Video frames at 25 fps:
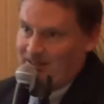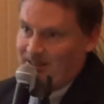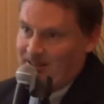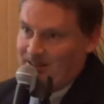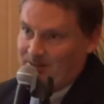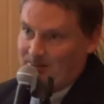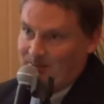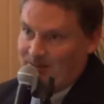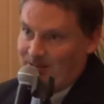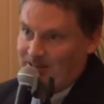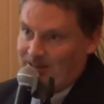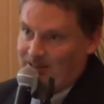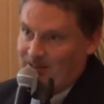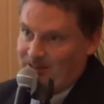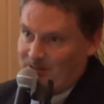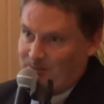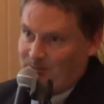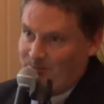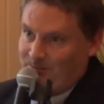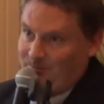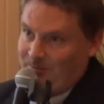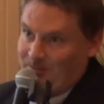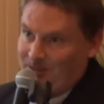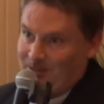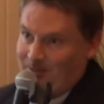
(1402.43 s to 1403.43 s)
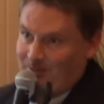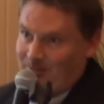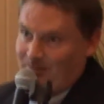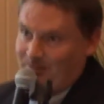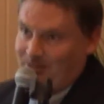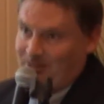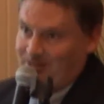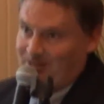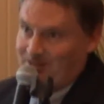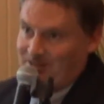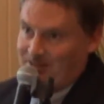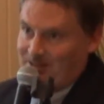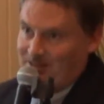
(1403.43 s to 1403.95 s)
That's money that's
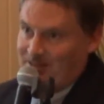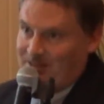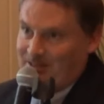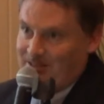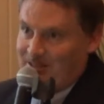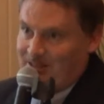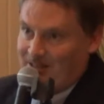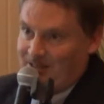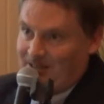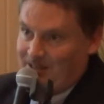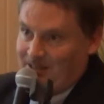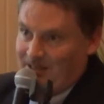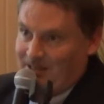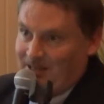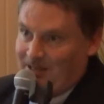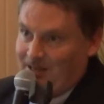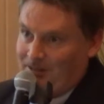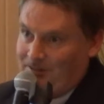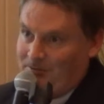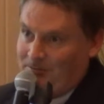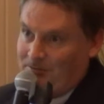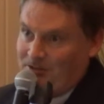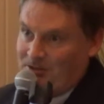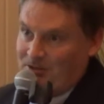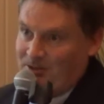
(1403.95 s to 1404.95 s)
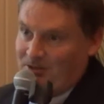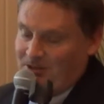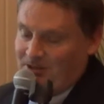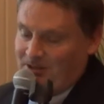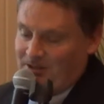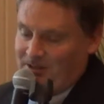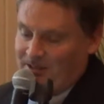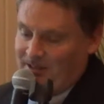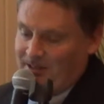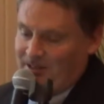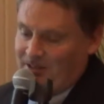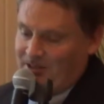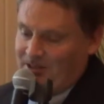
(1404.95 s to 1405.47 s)
basically taken out of
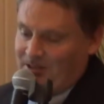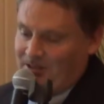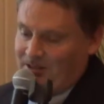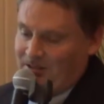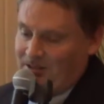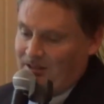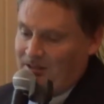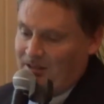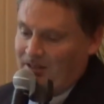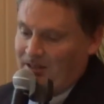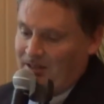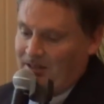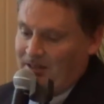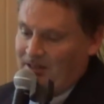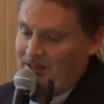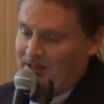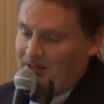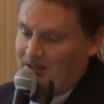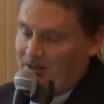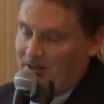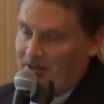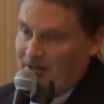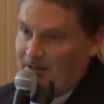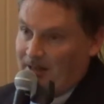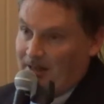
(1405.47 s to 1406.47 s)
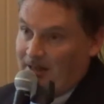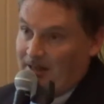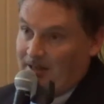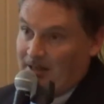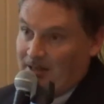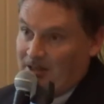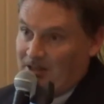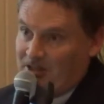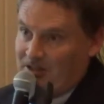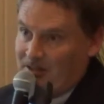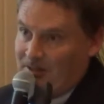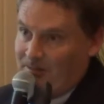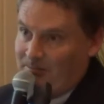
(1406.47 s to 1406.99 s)
circulation. So that
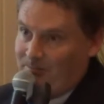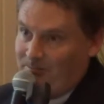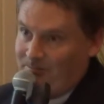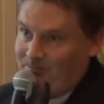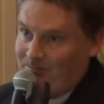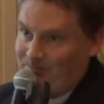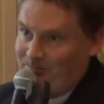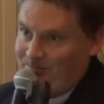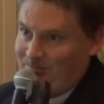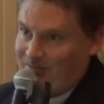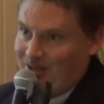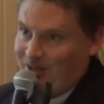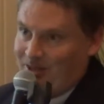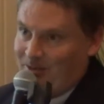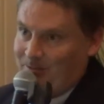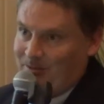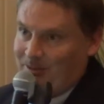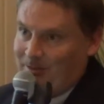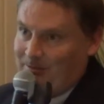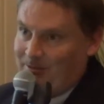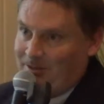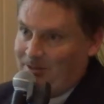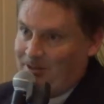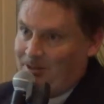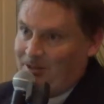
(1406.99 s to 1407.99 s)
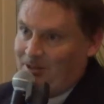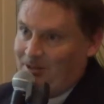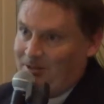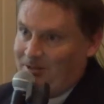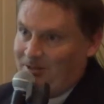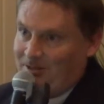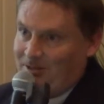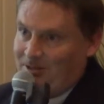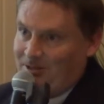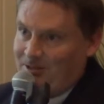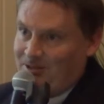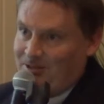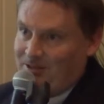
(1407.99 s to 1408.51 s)
actually, you know, people that have got
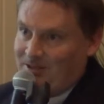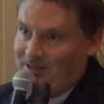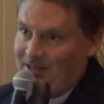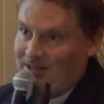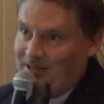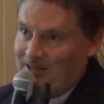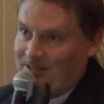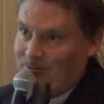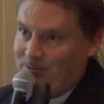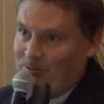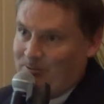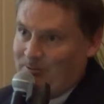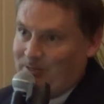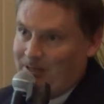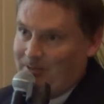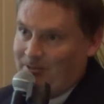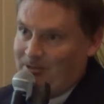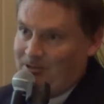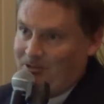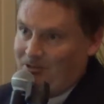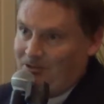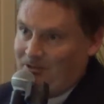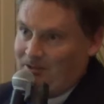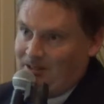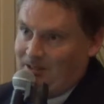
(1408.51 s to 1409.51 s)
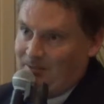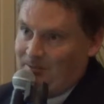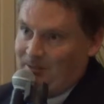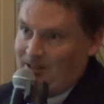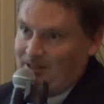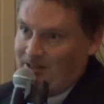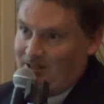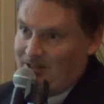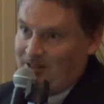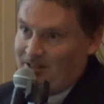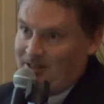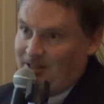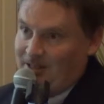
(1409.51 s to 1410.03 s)
those accounts would be able to direct the
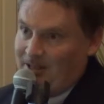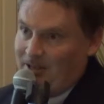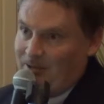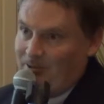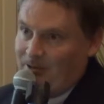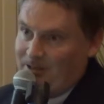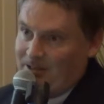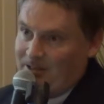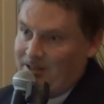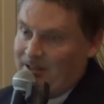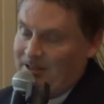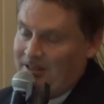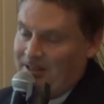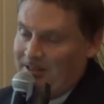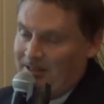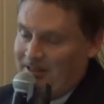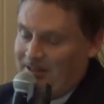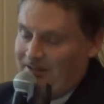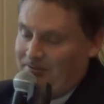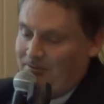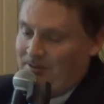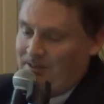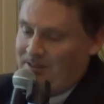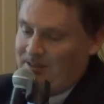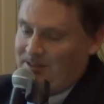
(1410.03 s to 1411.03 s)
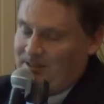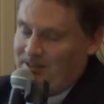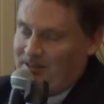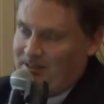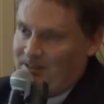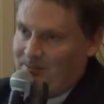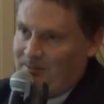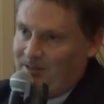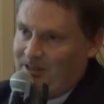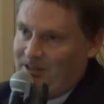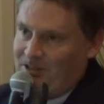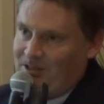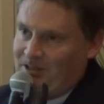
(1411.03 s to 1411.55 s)
bank, okay, I want to invest
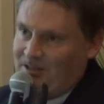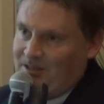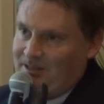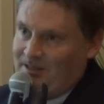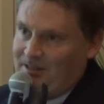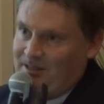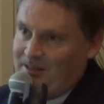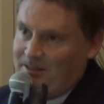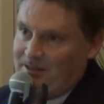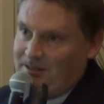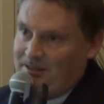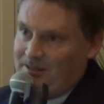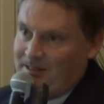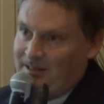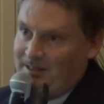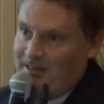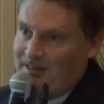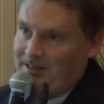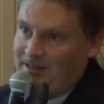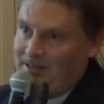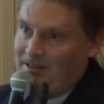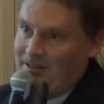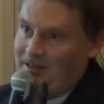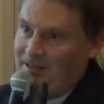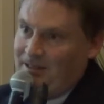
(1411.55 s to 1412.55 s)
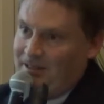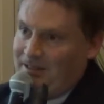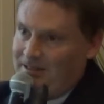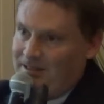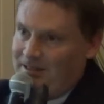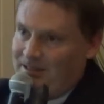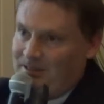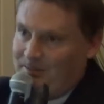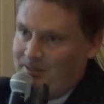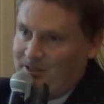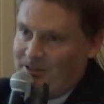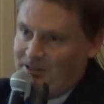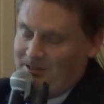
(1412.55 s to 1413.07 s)
this much in this thing,
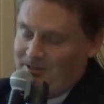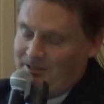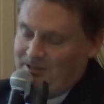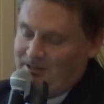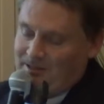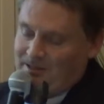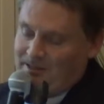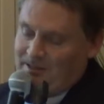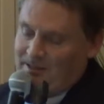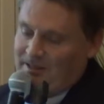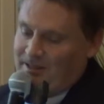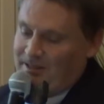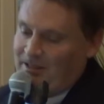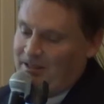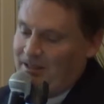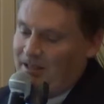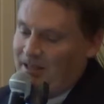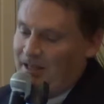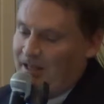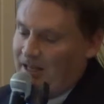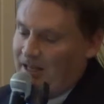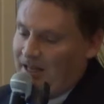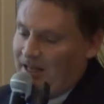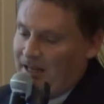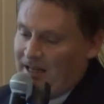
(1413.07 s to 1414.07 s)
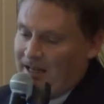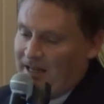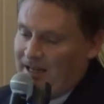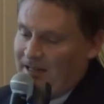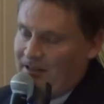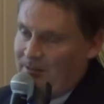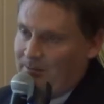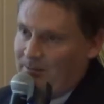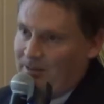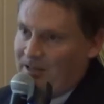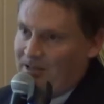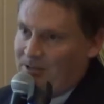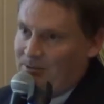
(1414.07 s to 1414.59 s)
this much in this thing, and
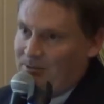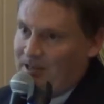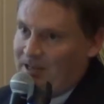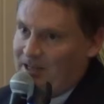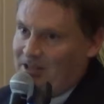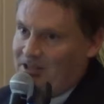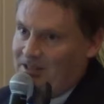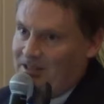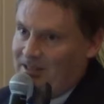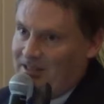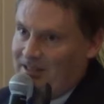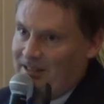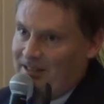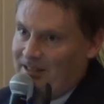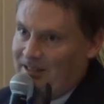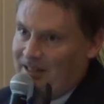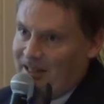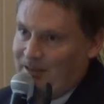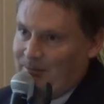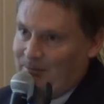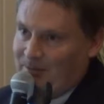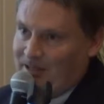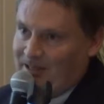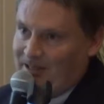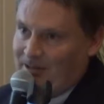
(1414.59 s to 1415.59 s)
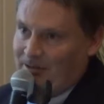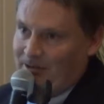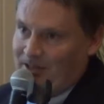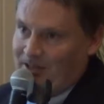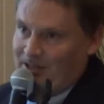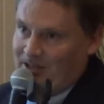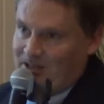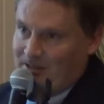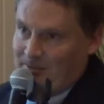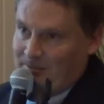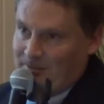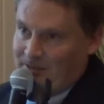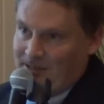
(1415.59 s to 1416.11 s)
the banks would actually lend that money. It would
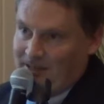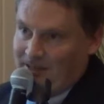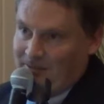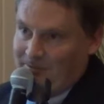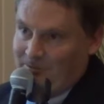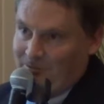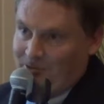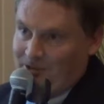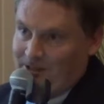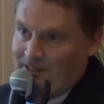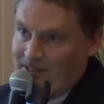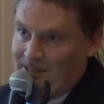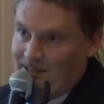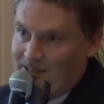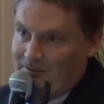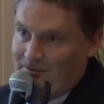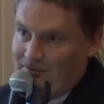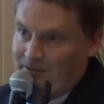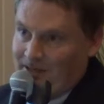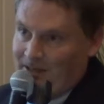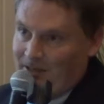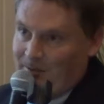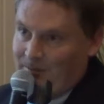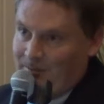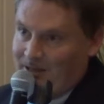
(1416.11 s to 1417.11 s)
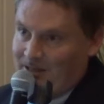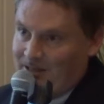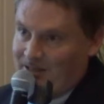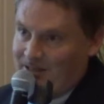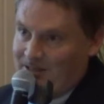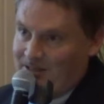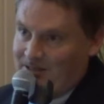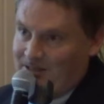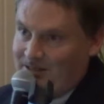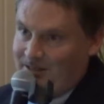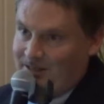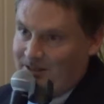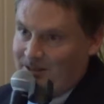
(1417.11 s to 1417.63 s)
actually become reactivated back
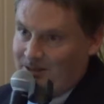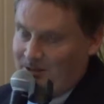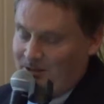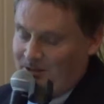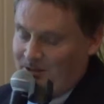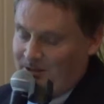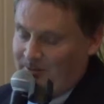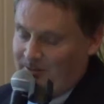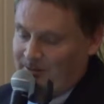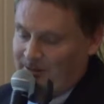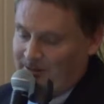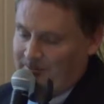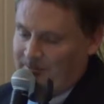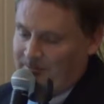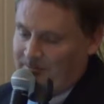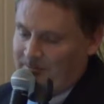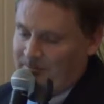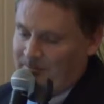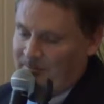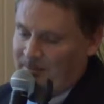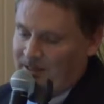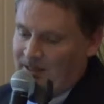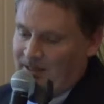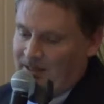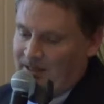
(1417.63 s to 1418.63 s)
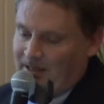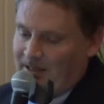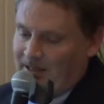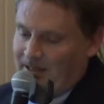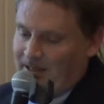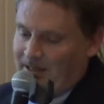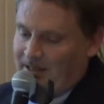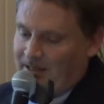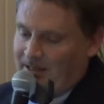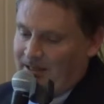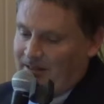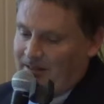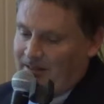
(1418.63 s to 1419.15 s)
into the economy.
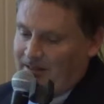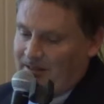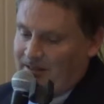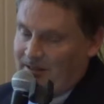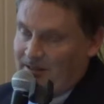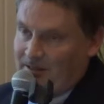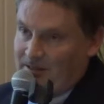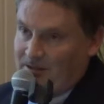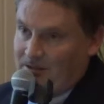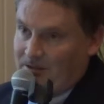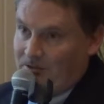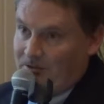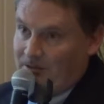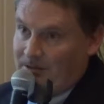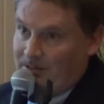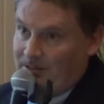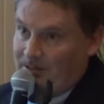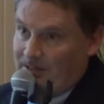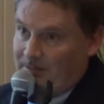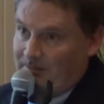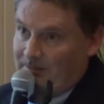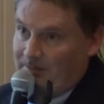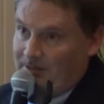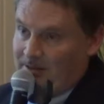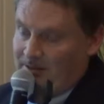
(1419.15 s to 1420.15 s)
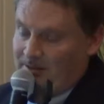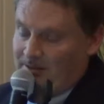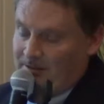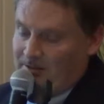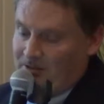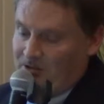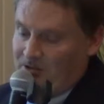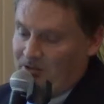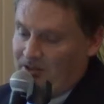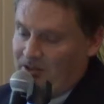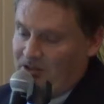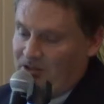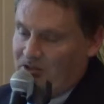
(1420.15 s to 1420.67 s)
Then there's the redeeming
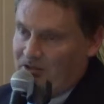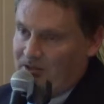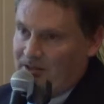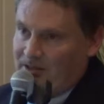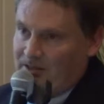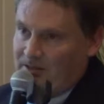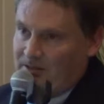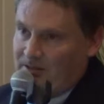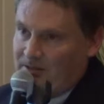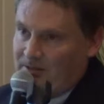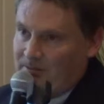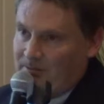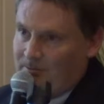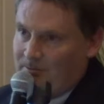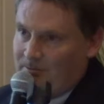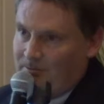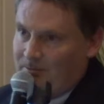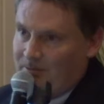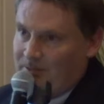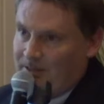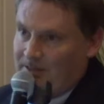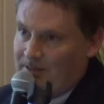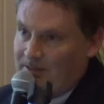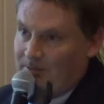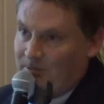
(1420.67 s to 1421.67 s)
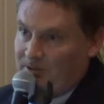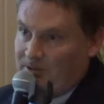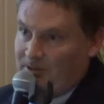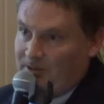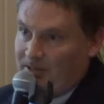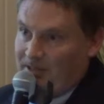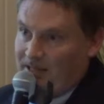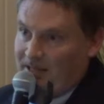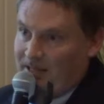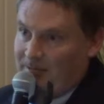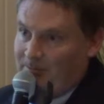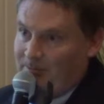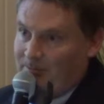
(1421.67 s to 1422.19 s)
treasuries. What's going
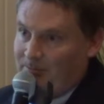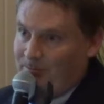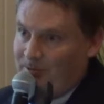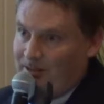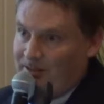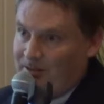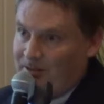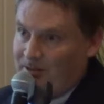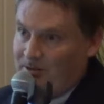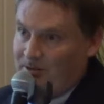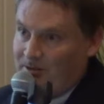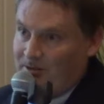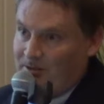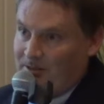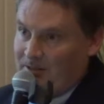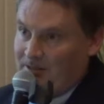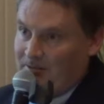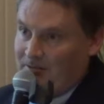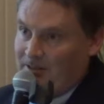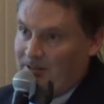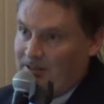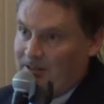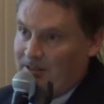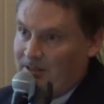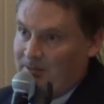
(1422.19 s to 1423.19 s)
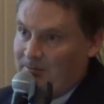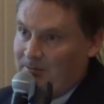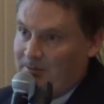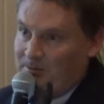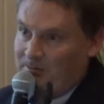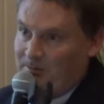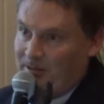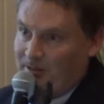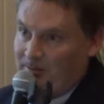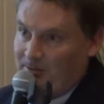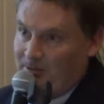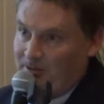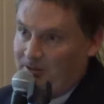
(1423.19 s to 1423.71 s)
to happen when those are redeemed?
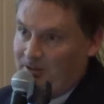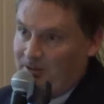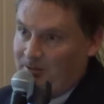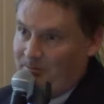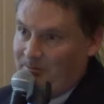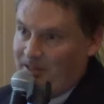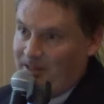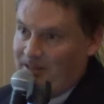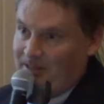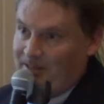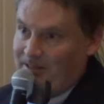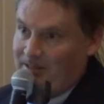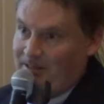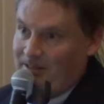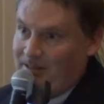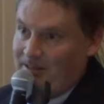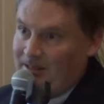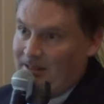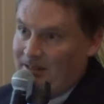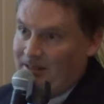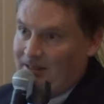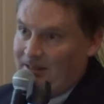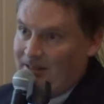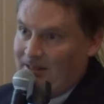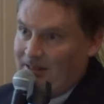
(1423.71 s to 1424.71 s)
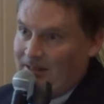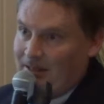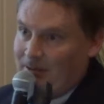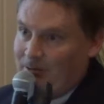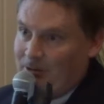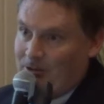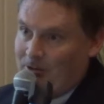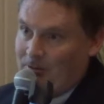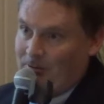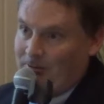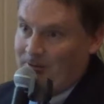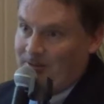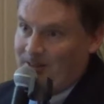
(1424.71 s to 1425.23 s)
People have got money, they
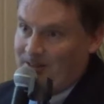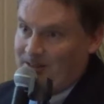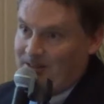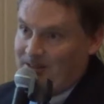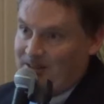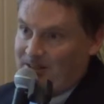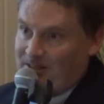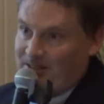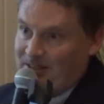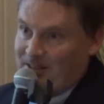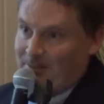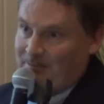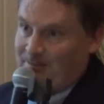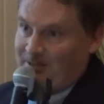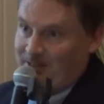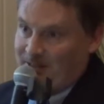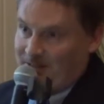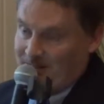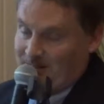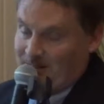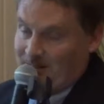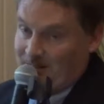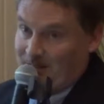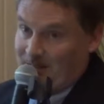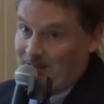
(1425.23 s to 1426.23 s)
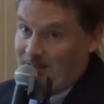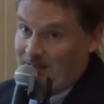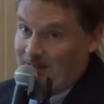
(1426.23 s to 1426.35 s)
want to invest in something,